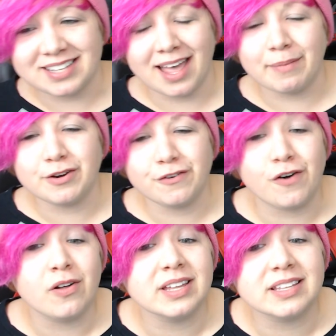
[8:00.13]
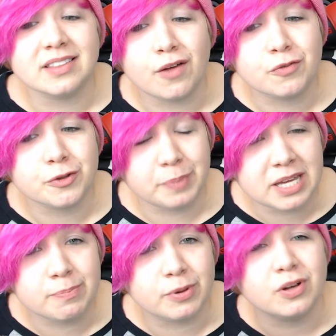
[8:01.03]
a habit of falling in love with
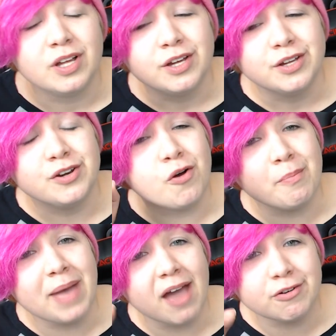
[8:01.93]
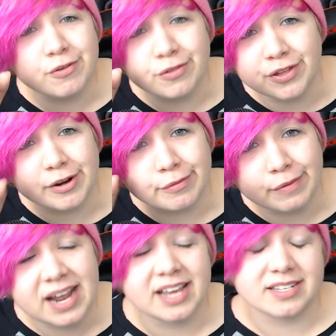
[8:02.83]
people, no matter their
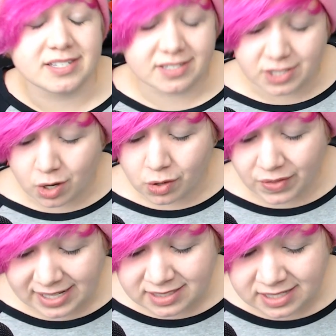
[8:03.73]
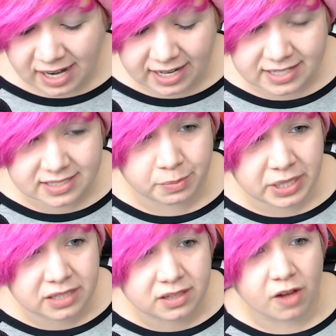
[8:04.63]
race. So that's nice. I
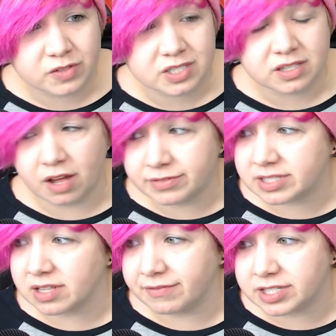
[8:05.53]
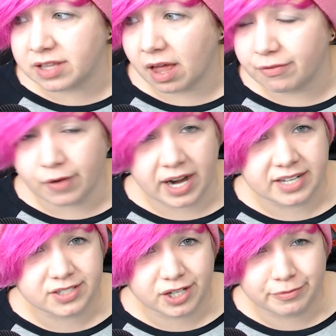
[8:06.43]
mean, love is love is love is love, right?
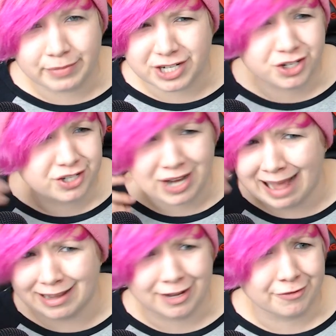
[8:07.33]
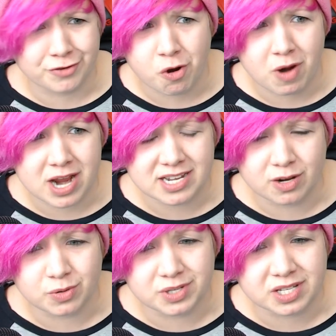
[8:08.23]
It's a good message. I have no
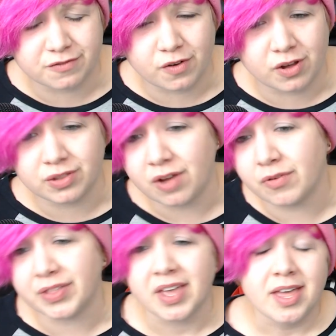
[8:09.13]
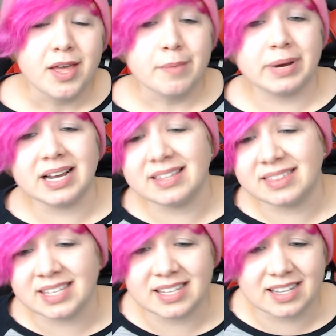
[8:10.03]
idea who he's going to fall in love with. But I
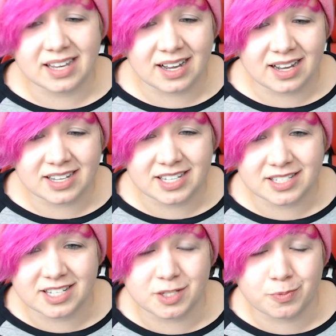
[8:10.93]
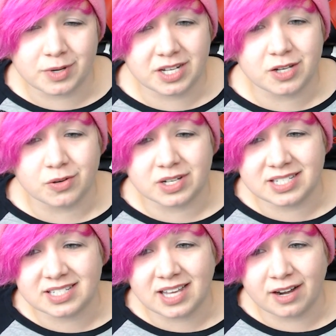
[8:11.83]
think he's pretty cute, because
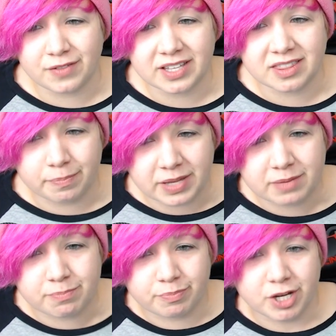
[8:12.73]
he's kind of like the big,